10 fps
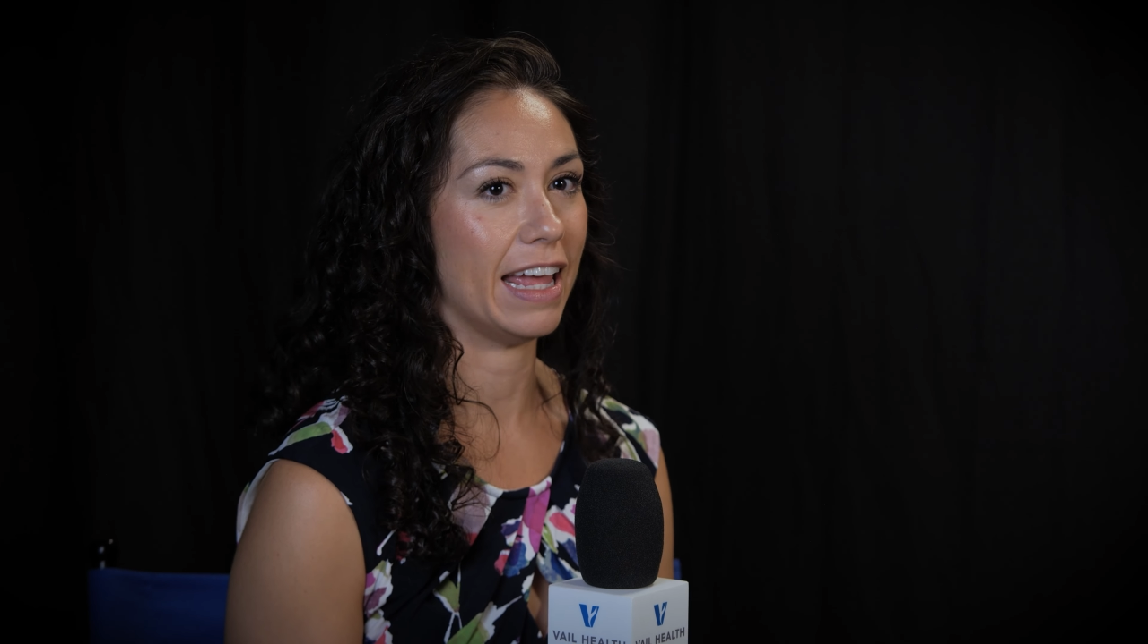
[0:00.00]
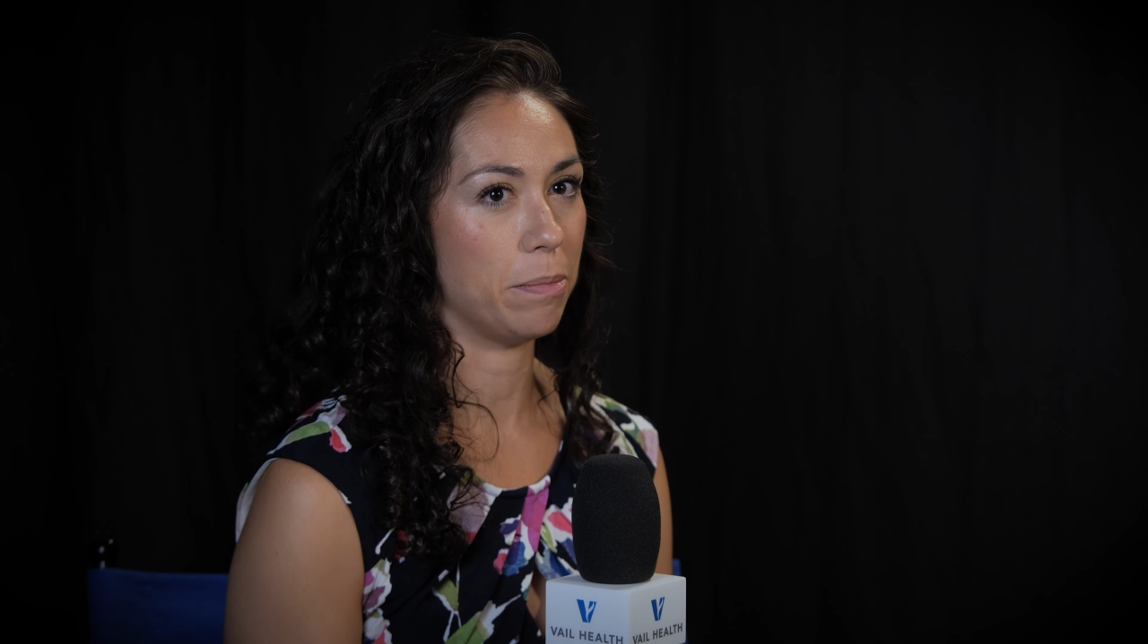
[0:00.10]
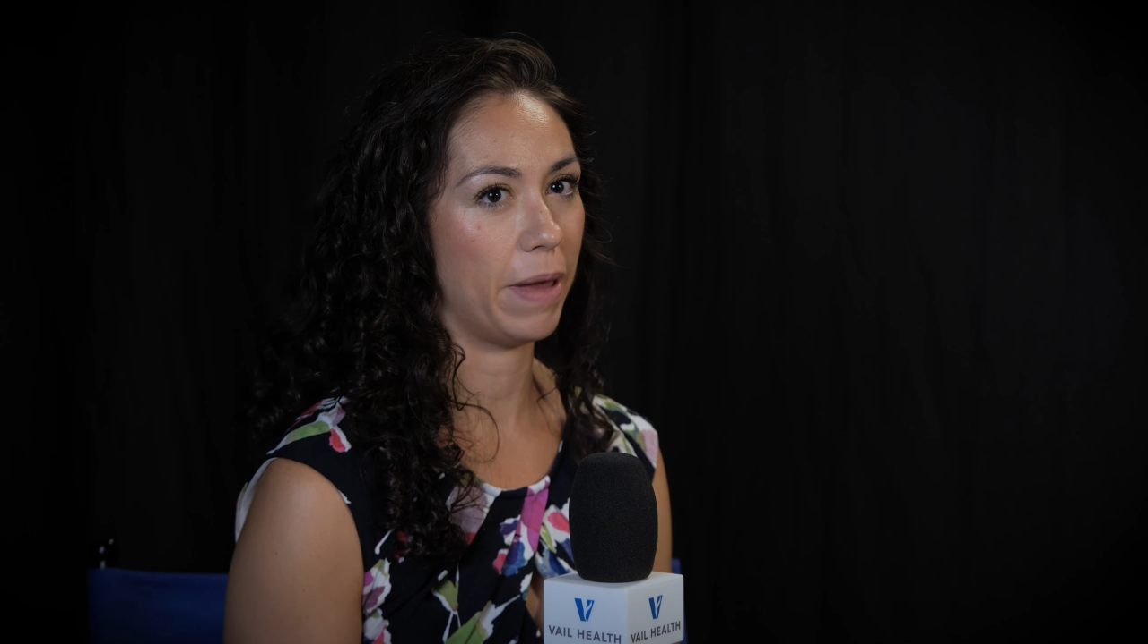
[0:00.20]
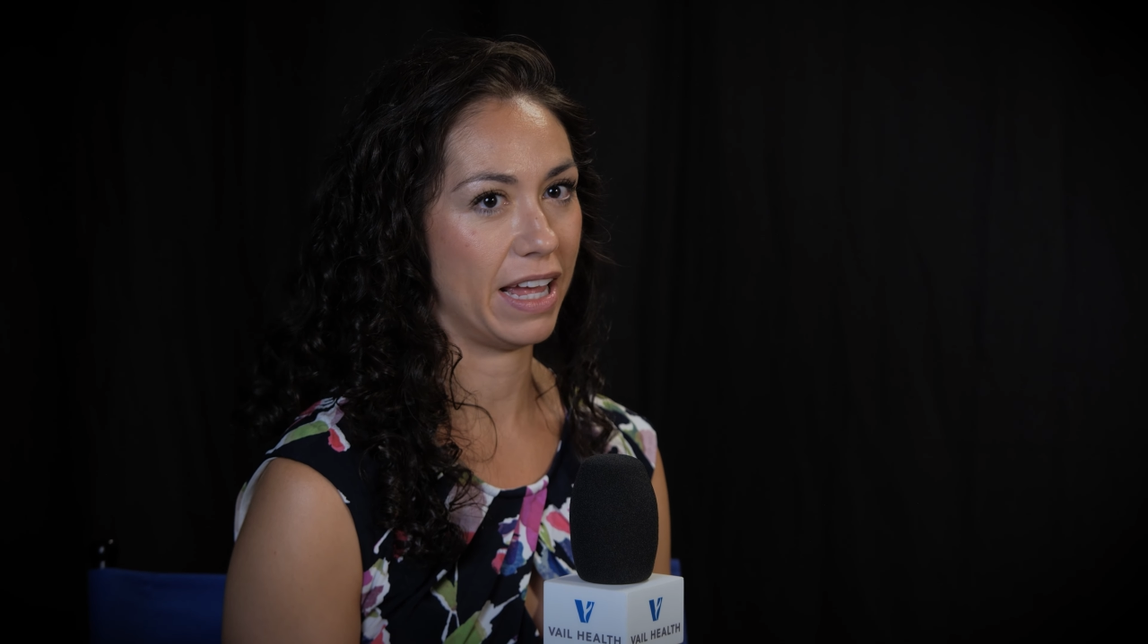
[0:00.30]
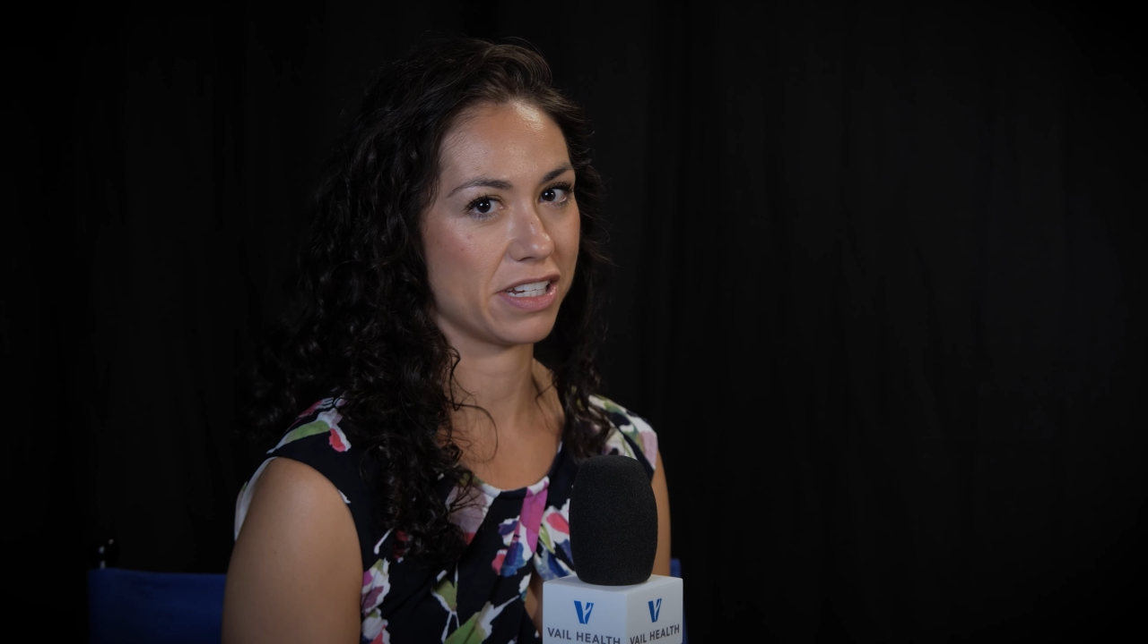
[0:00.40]

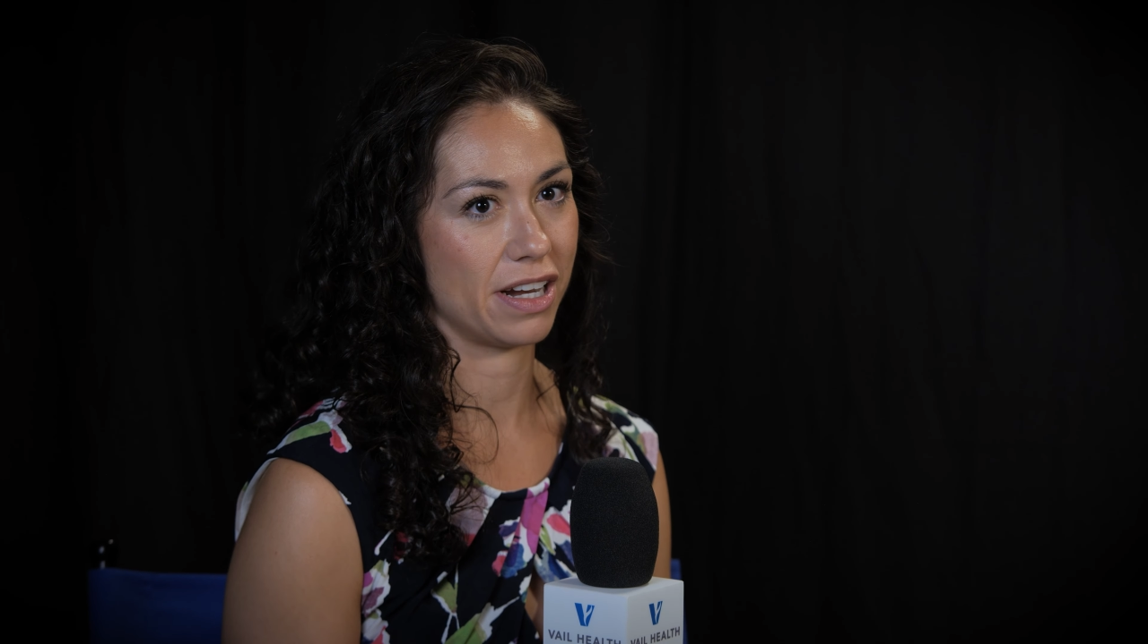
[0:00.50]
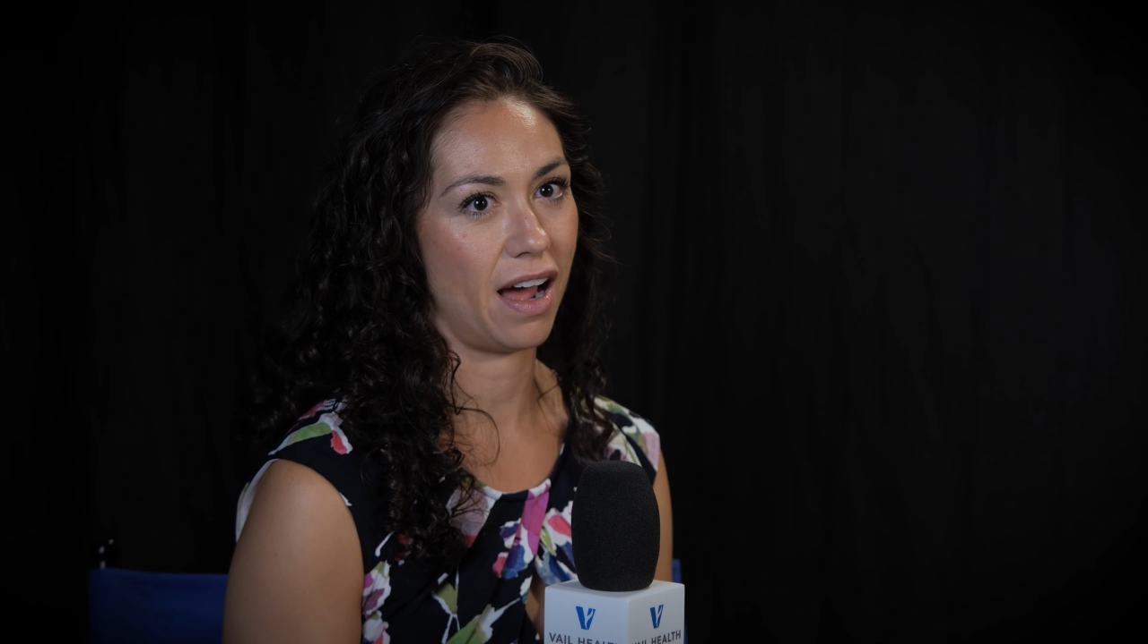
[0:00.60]
inpatient